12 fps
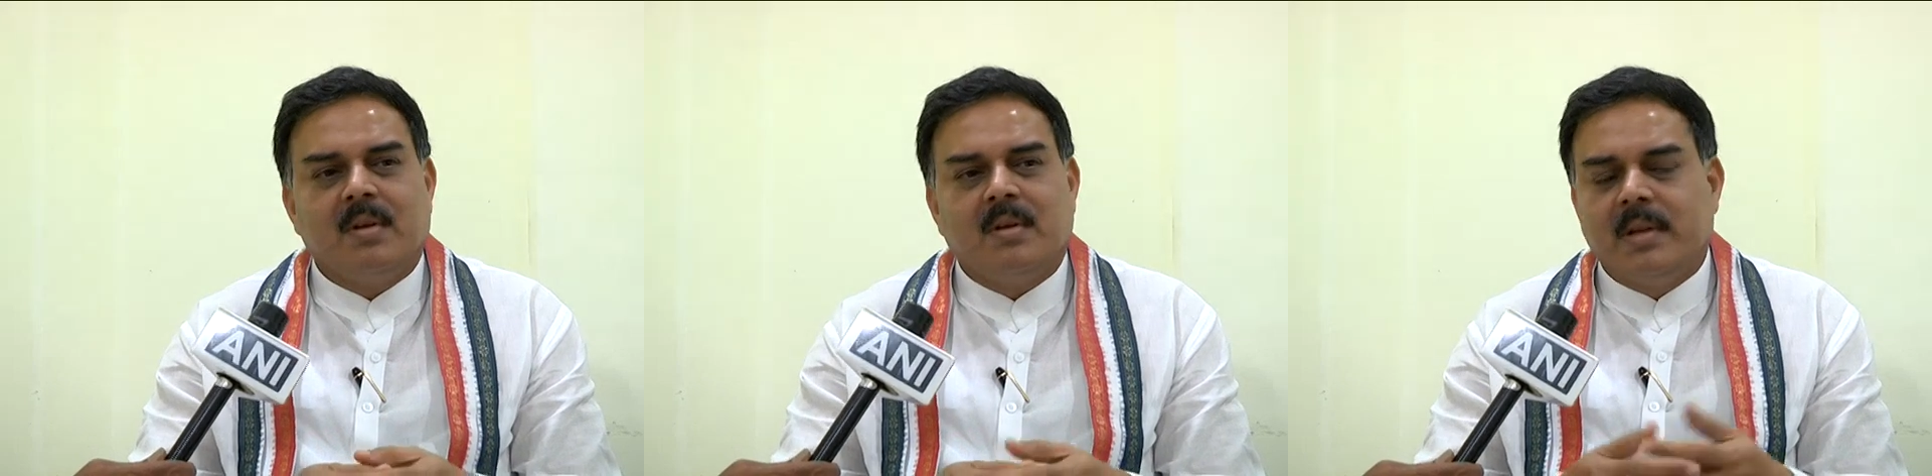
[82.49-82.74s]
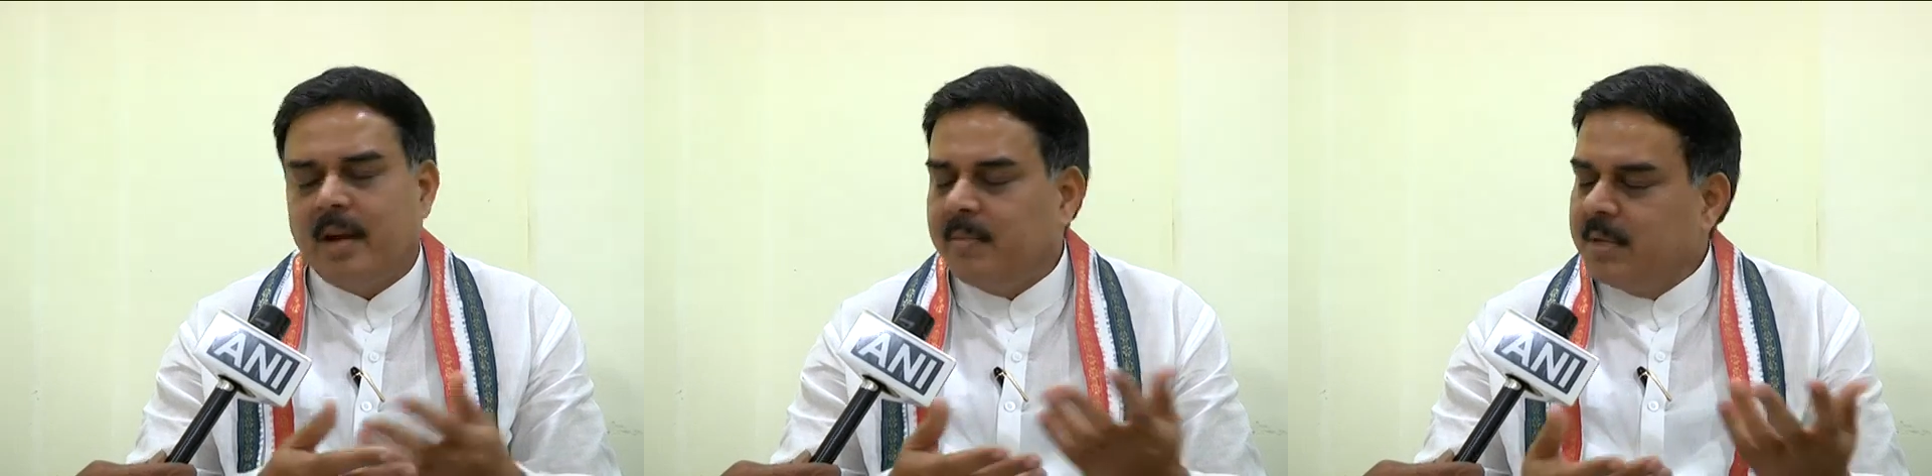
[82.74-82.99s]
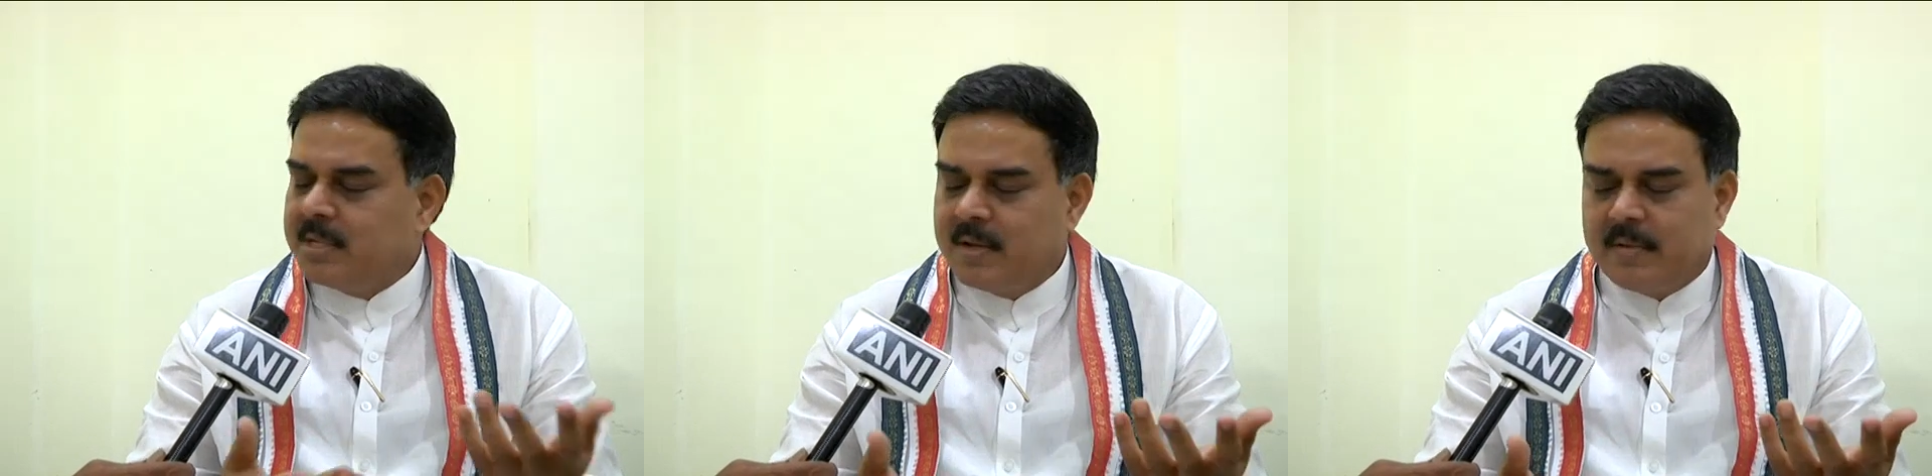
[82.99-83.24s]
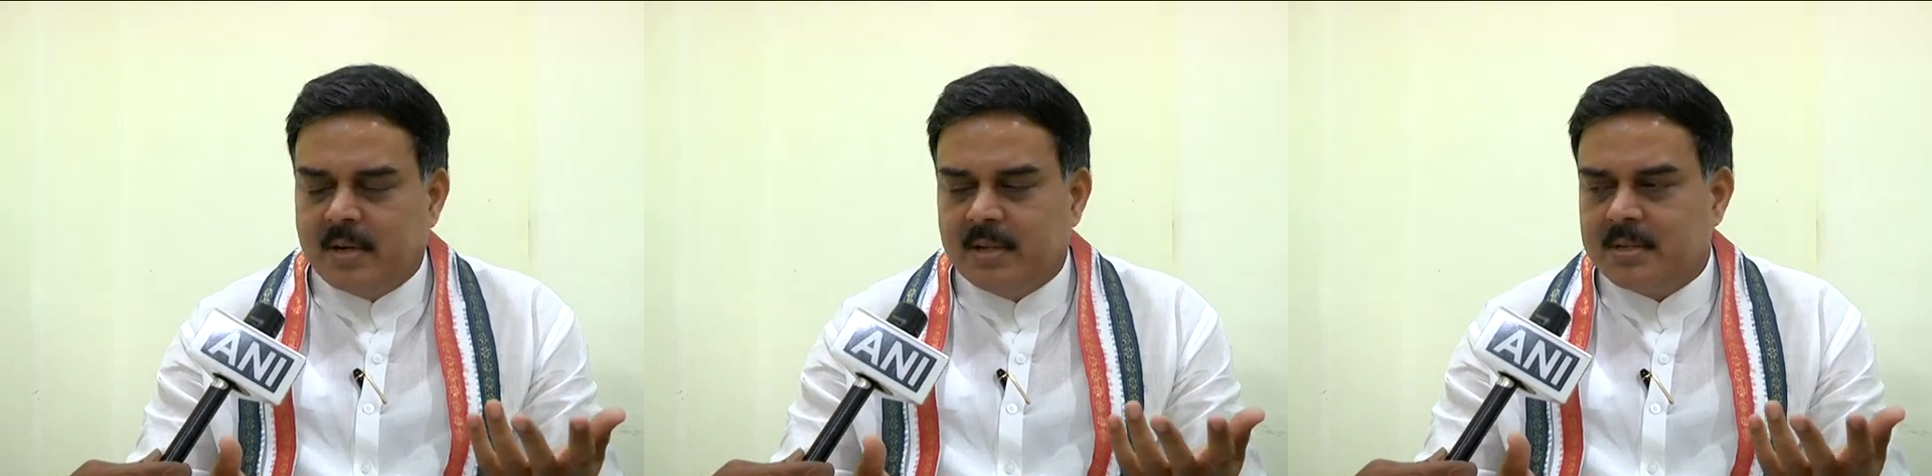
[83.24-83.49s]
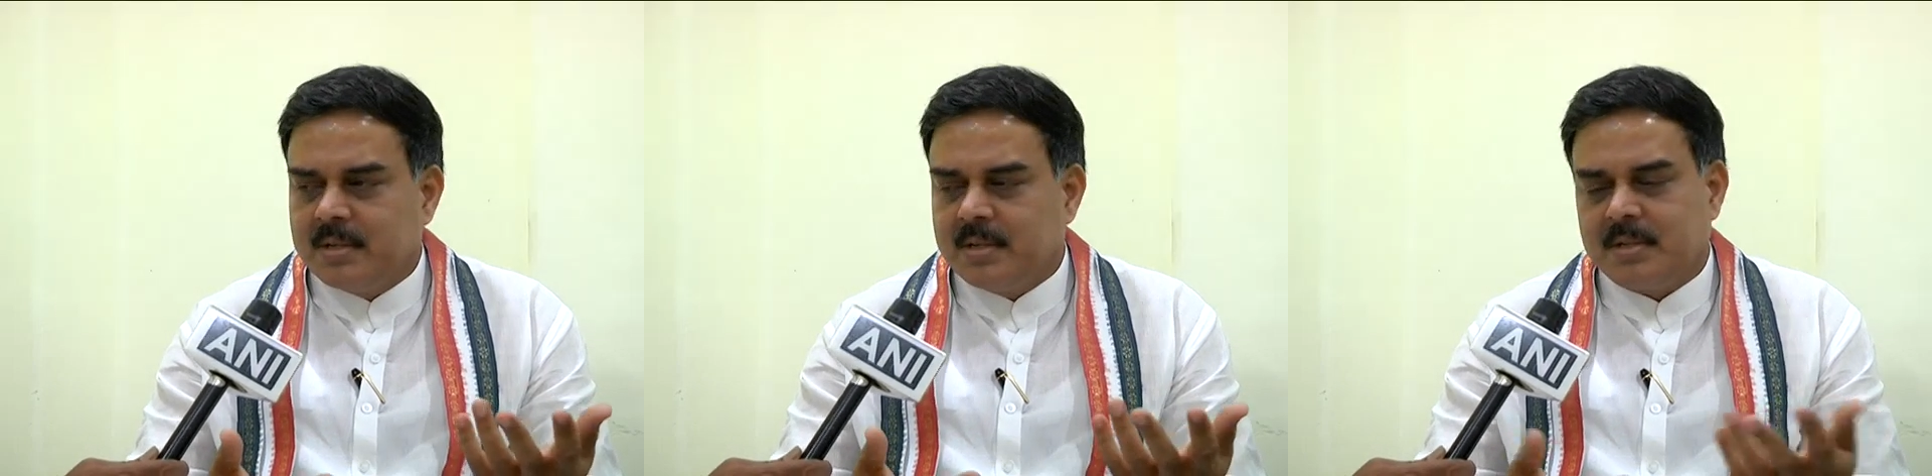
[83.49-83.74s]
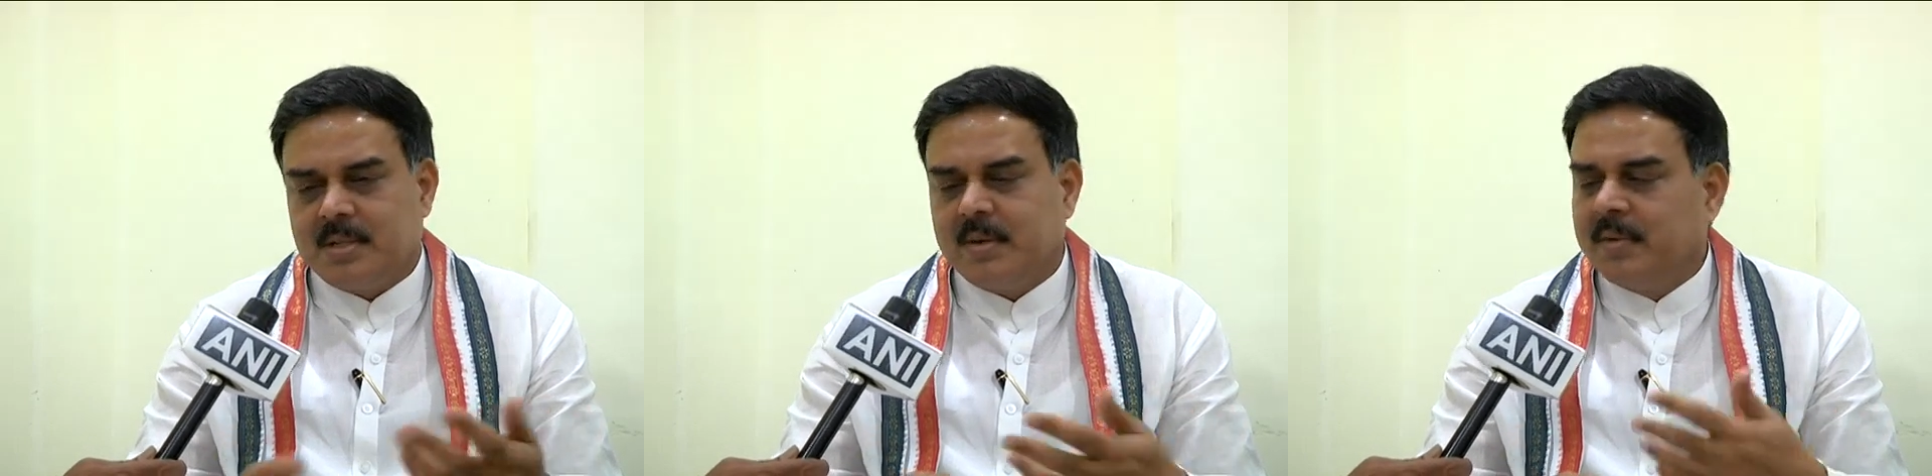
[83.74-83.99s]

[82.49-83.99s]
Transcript: There have been several instances.